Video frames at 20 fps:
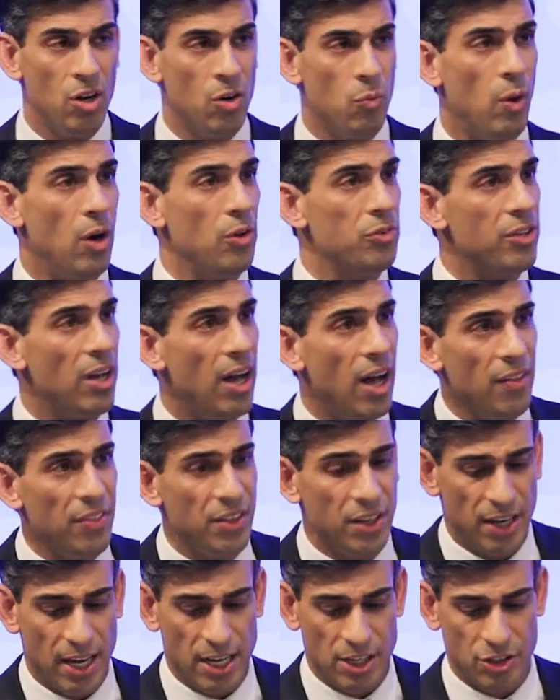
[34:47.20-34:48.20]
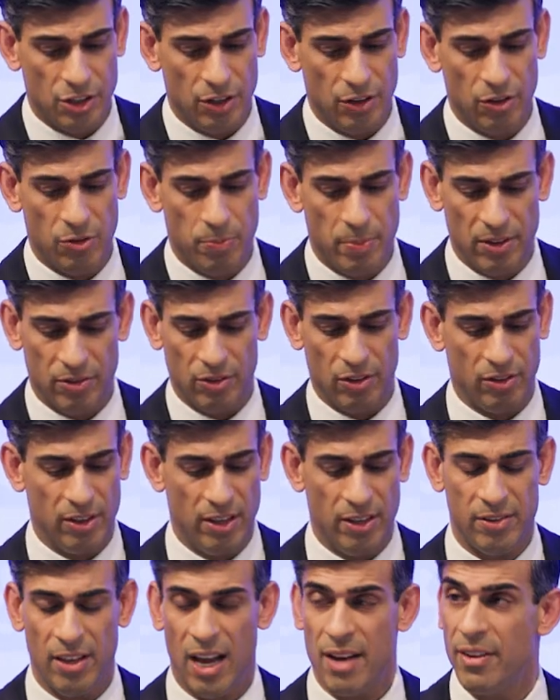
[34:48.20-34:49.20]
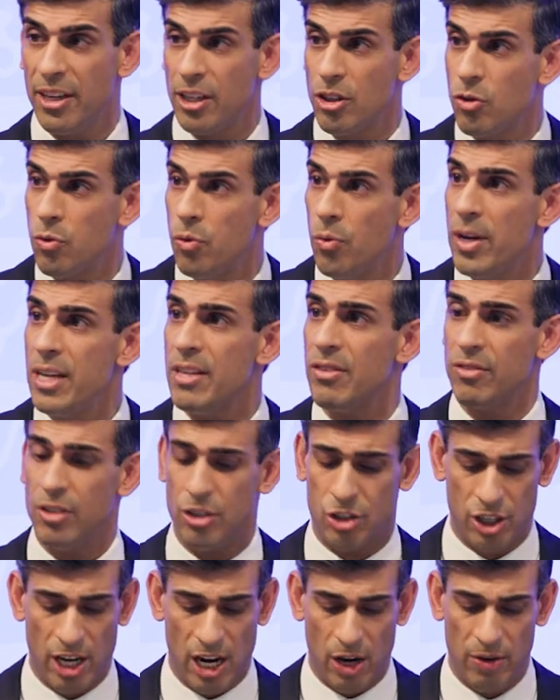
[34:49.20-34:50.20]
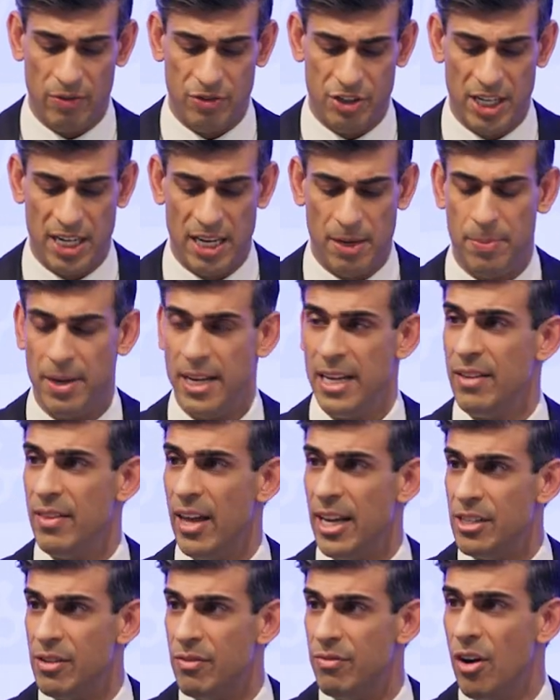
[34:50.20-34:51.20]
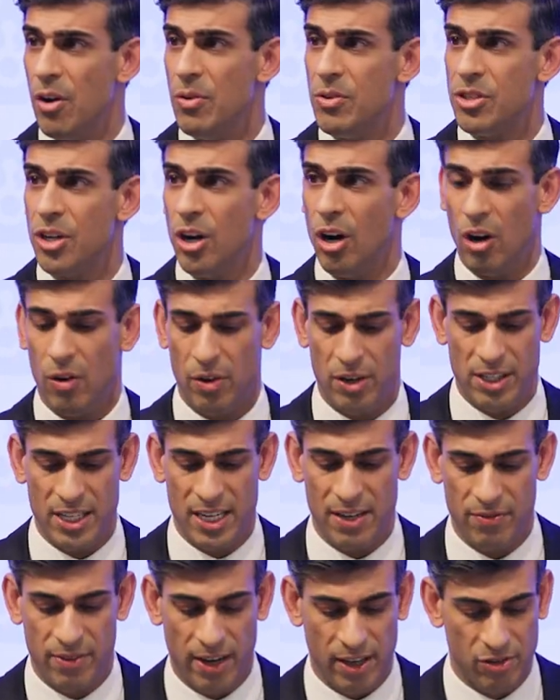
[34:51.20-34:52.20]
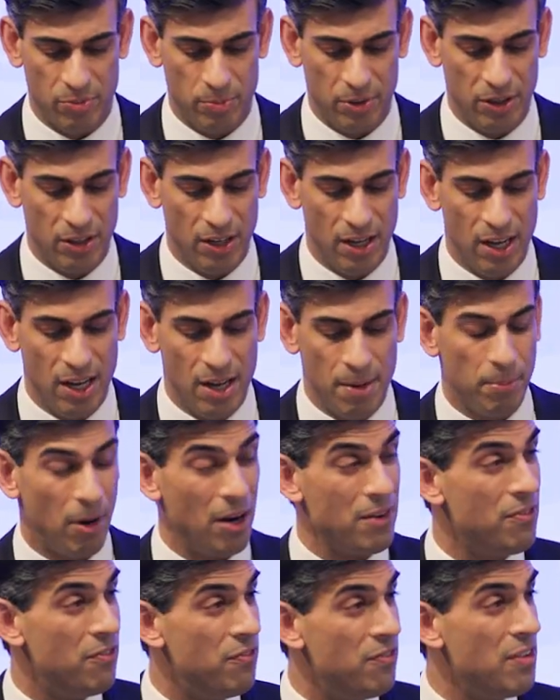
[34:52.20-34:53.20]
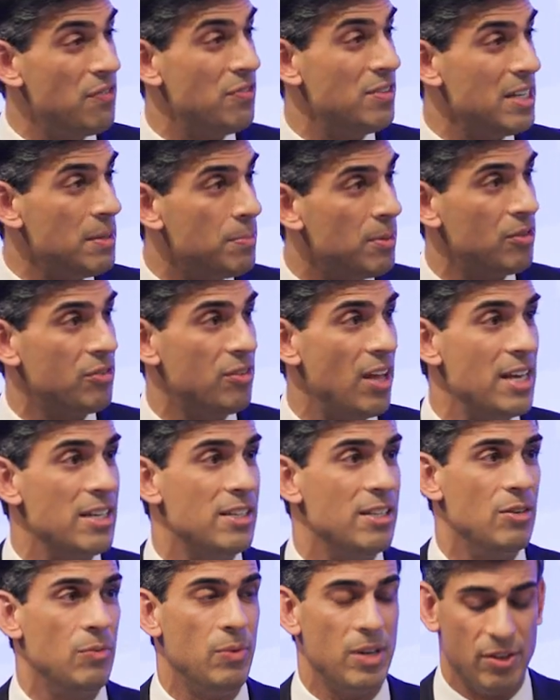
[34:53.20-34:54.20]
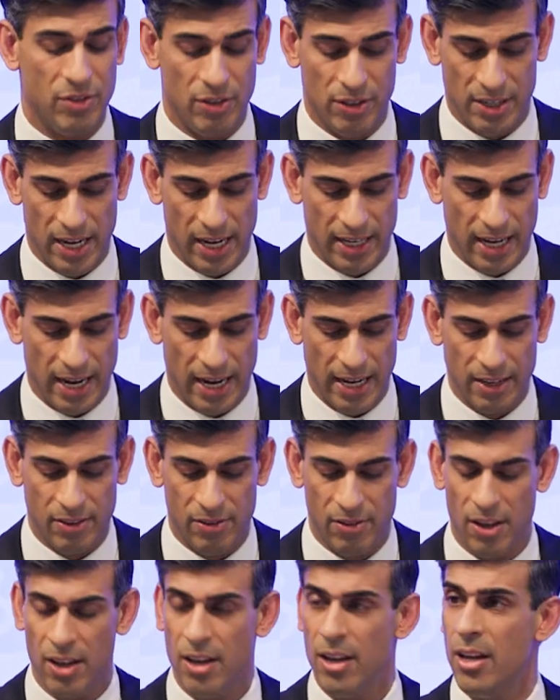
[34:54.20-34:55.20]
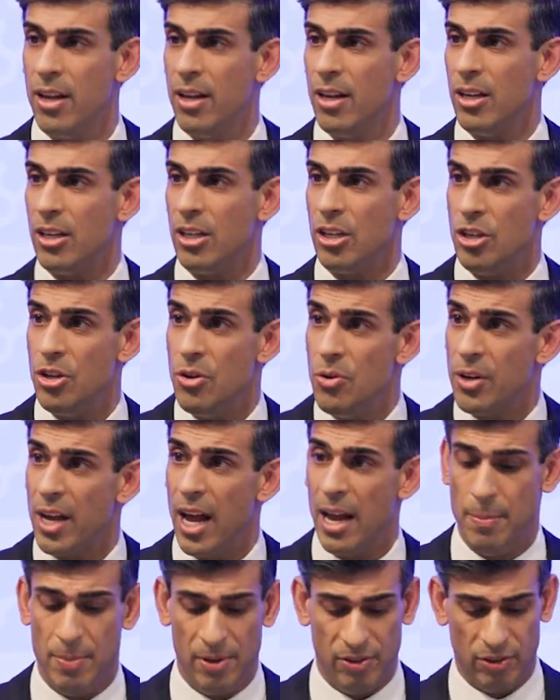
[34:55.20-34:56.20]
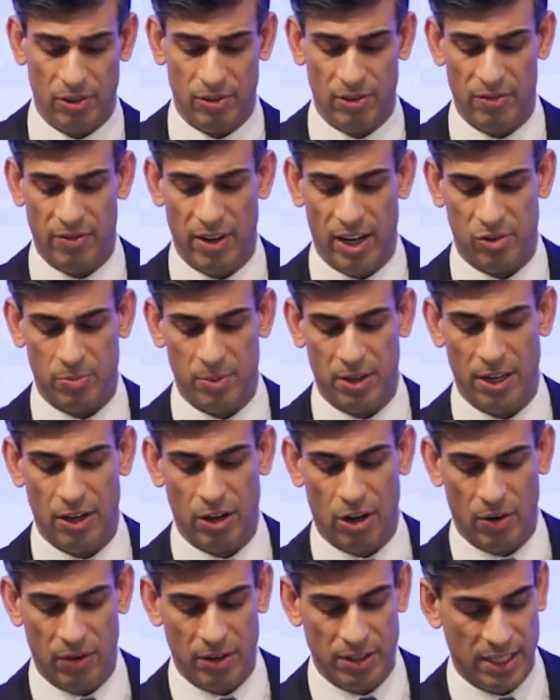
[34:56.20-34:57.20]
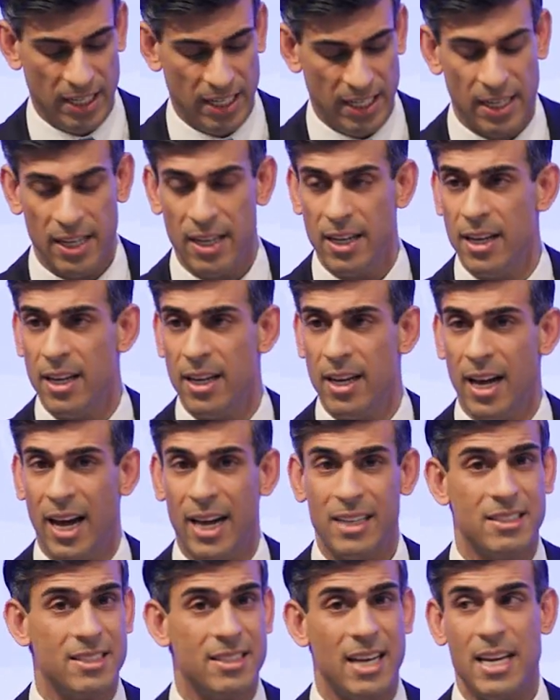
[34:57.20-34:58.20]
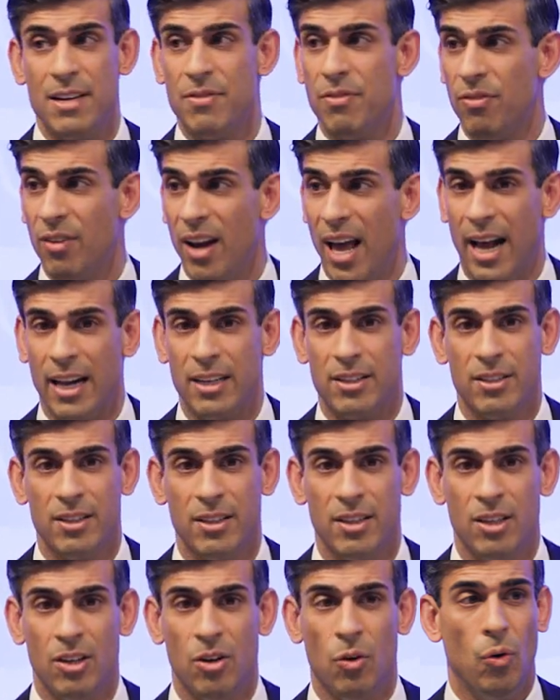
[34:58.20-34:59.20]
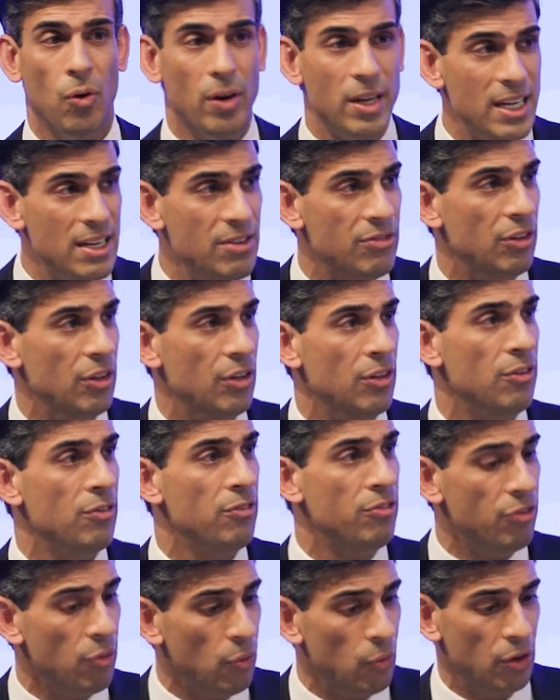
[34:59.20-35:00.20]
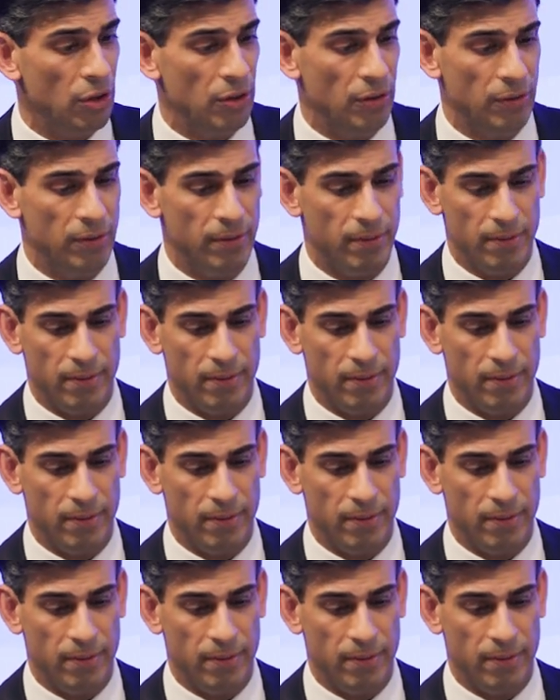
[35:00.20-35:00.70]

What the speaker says: whilst other nations' businesses have increased the share of GDP they devote to R&D investment by 50% in recent decades, UK business investment in R&D has stayed flat or even fallen.